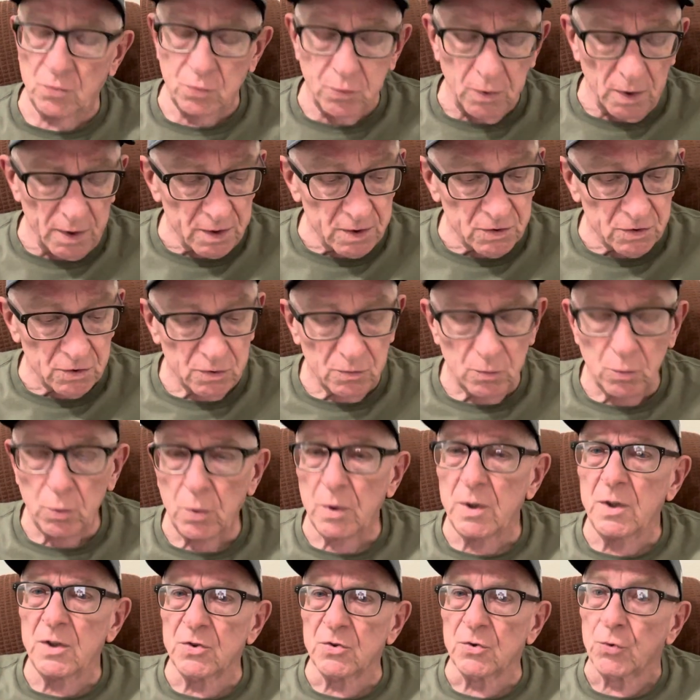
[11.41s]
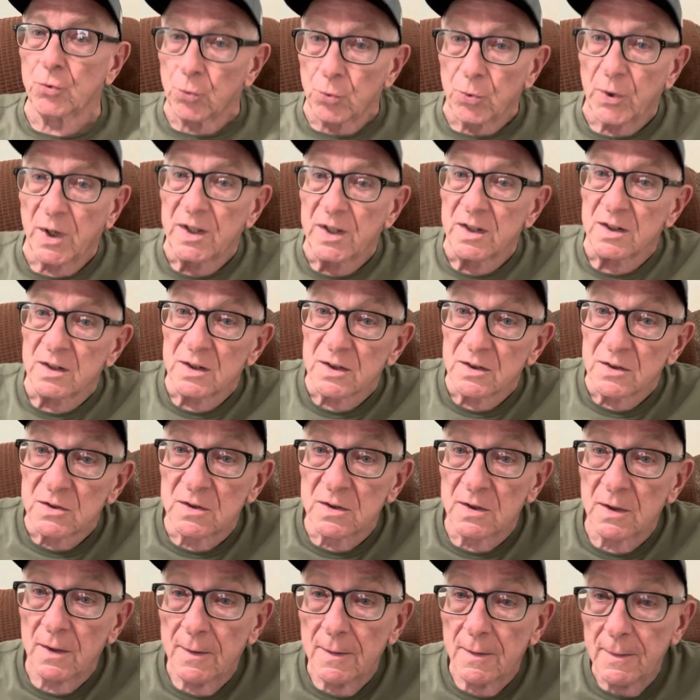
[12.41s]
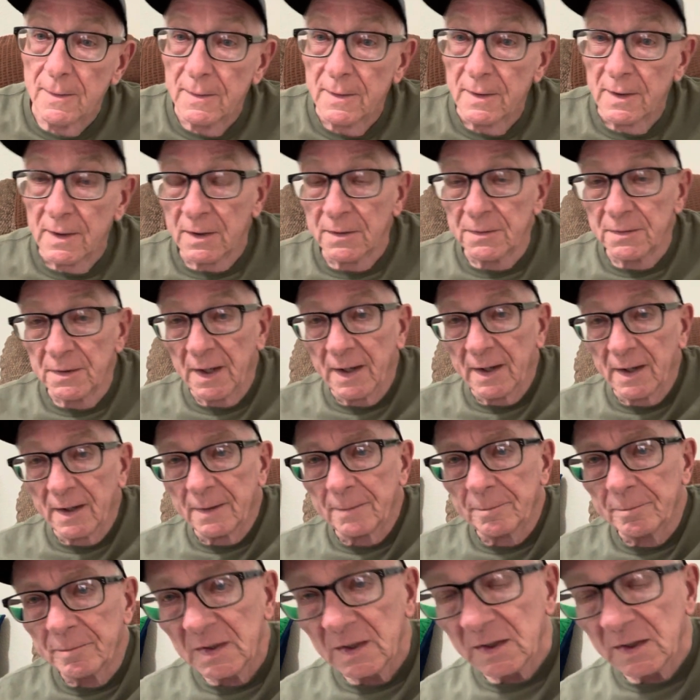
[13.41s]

What is what is greatness in that?